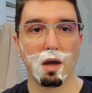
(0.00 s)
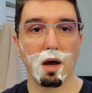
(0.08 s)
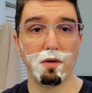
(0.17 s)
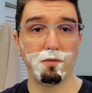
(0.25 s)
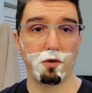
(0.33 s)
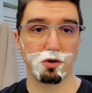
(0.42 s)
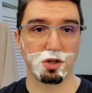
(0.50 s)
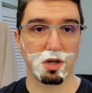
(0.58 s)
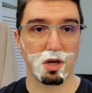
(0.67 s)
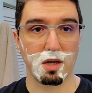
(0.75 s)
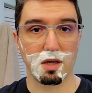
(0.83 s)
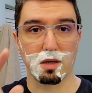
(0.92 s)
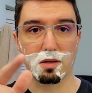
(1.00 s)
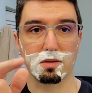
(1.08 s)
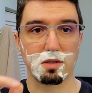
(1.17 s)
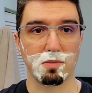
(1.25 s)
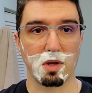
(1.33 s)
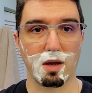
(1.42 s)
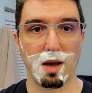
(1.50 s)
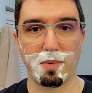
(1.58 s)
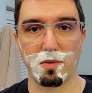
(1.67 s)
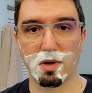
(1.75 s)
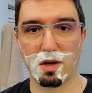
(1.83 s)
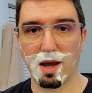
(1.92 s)
Unfortunately, something
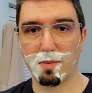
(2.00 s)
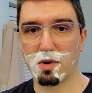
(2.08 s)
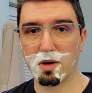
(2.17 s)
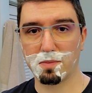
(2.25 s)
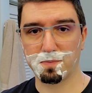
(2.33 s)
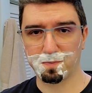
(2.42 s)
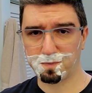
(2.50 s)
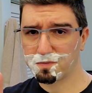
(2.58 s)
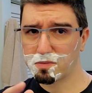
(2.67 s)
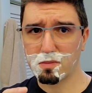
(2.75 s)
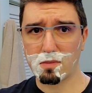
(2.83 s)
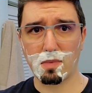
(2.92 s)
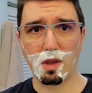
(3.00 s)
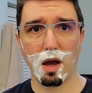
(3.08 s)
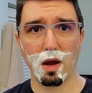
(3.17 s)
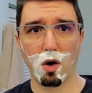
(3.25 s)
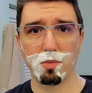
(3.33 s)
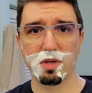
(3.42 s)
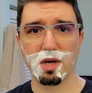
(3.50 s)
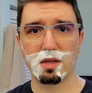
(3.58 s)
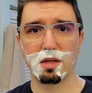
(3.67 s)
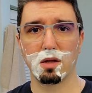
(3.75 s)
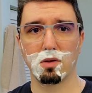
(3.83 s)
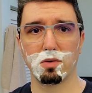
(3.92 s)
happened with the camera. I hope that I
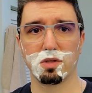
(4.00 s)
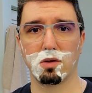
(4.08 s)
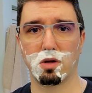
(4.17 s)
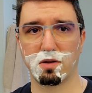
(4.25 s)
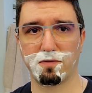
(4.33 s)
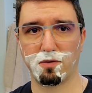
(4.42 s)
didn't lose a lot of